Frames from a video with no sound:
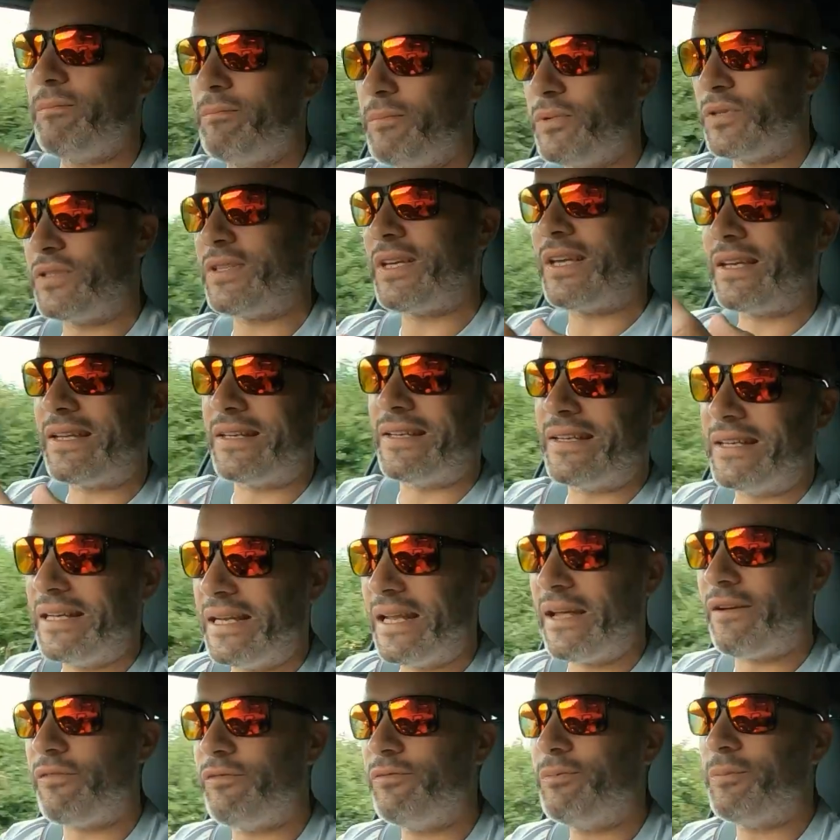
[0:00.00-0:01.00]
particularly
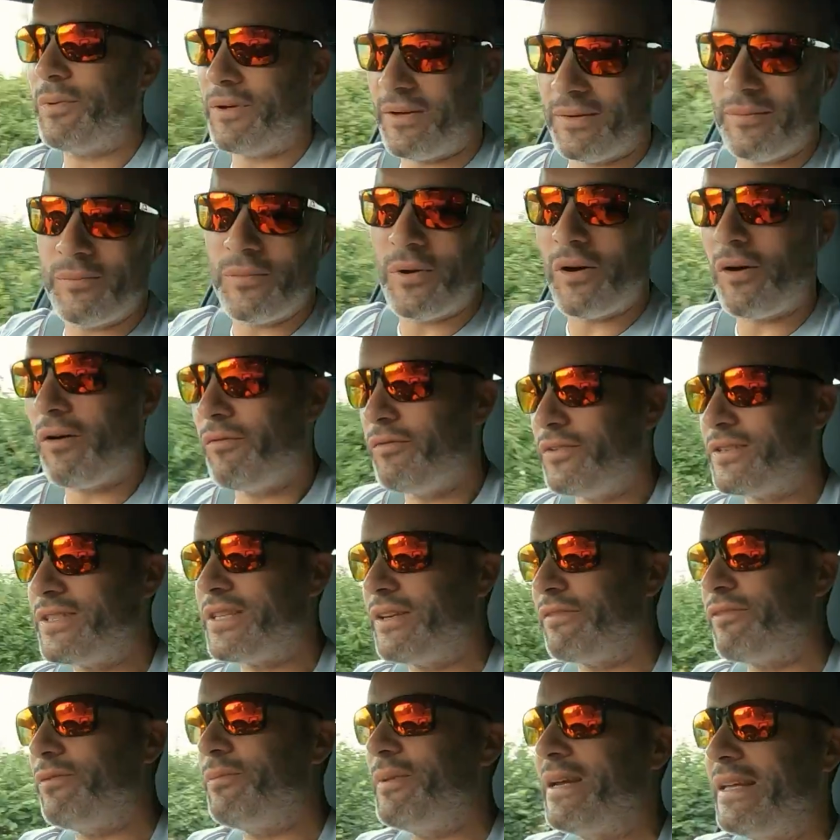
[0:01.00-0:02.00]
live, but
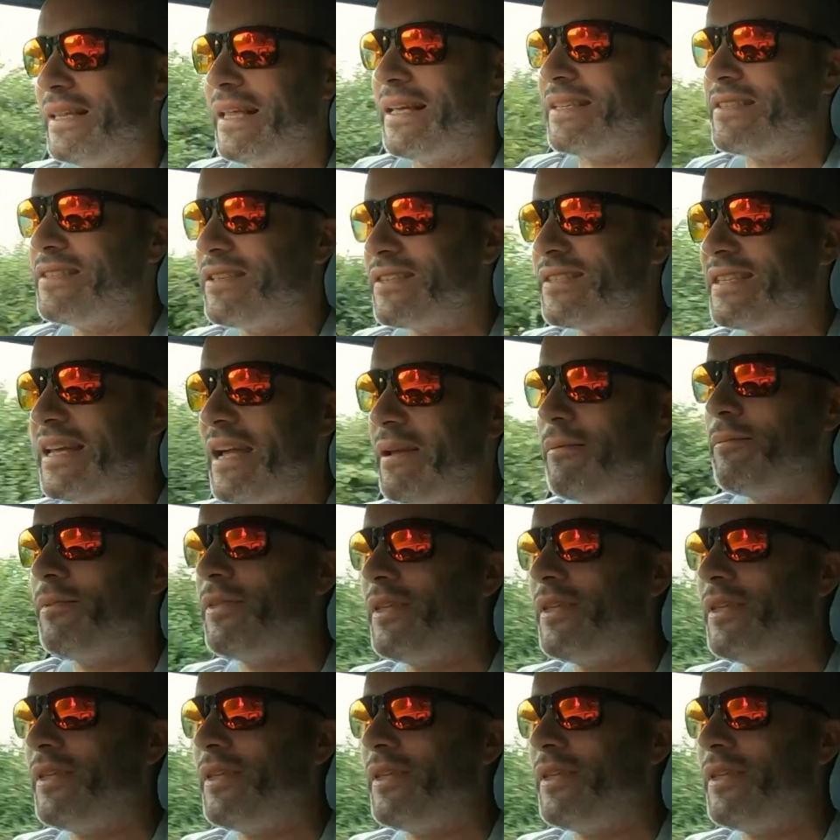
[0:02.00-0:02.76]
obviously for me that's the same